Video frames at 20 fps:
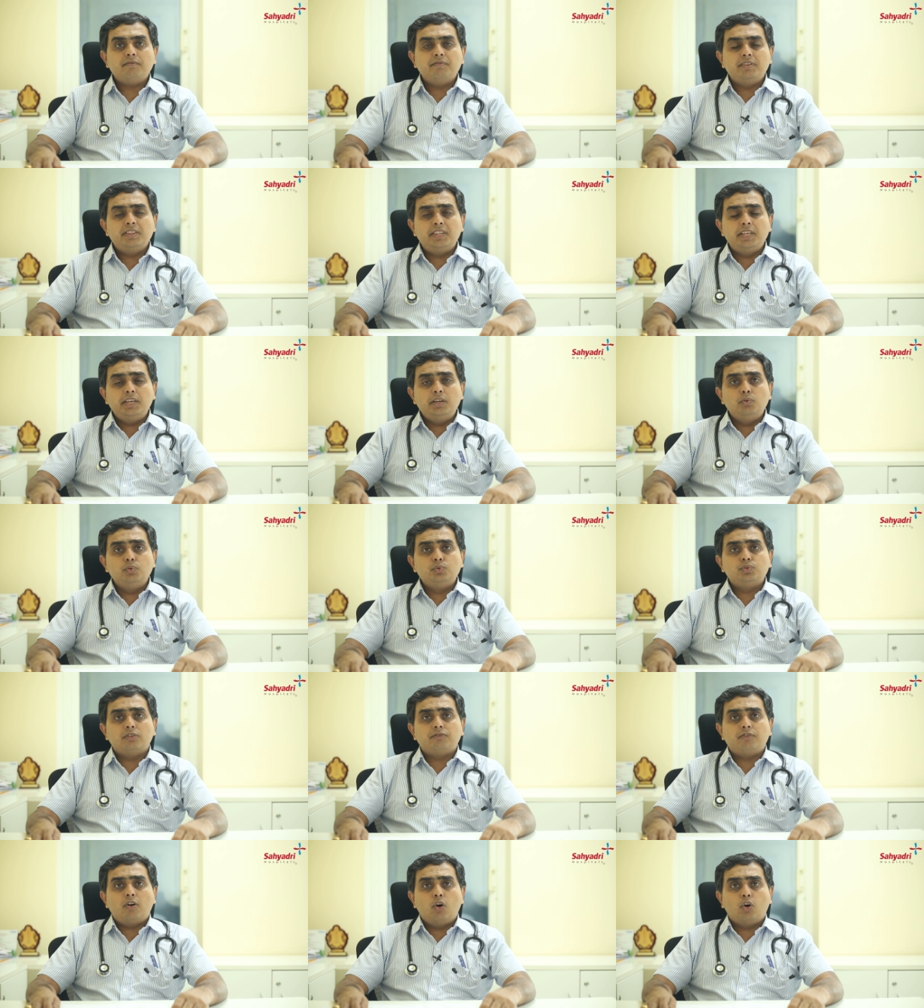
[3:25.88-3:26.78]
with the
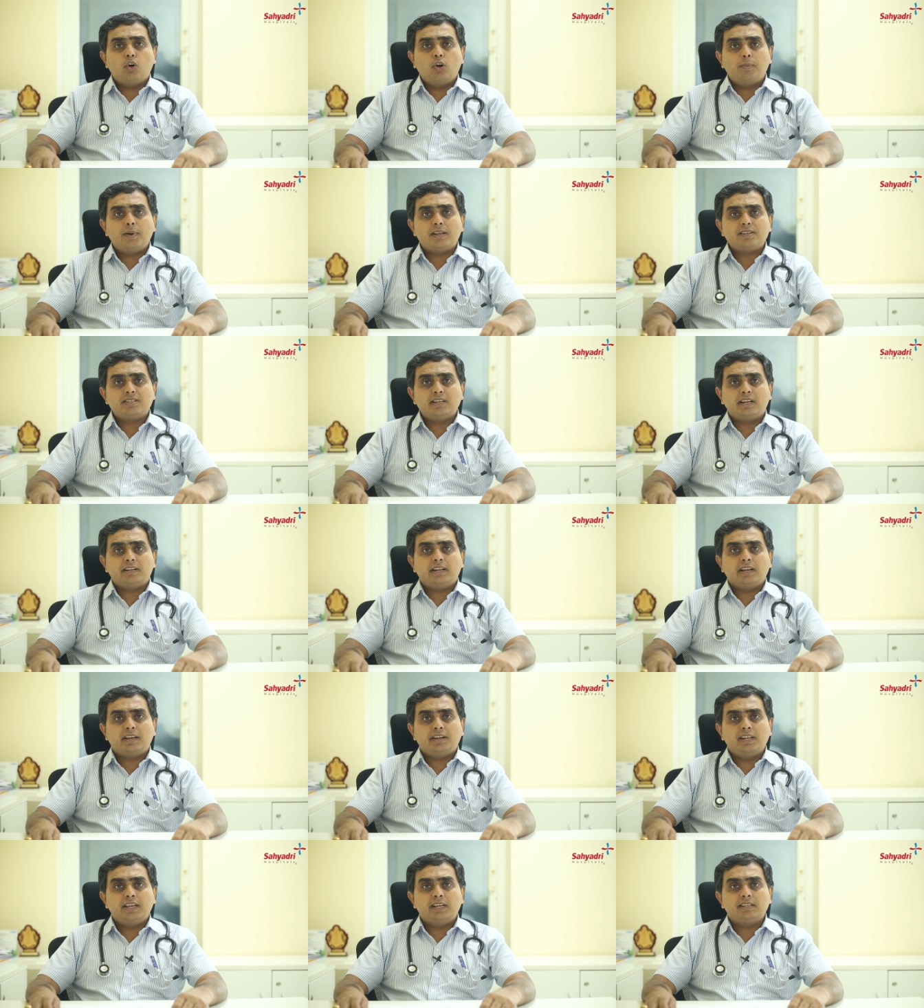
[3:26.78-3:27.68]
use of oncoplastic
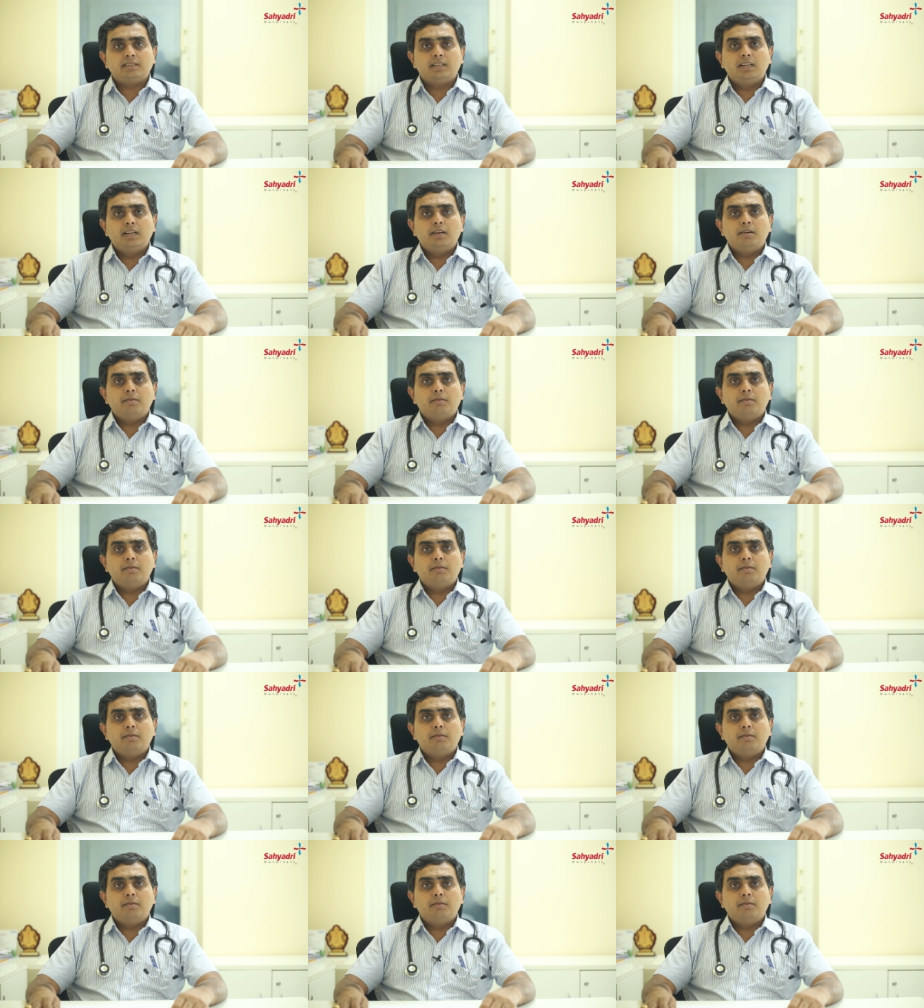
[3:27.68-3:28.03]
techniques,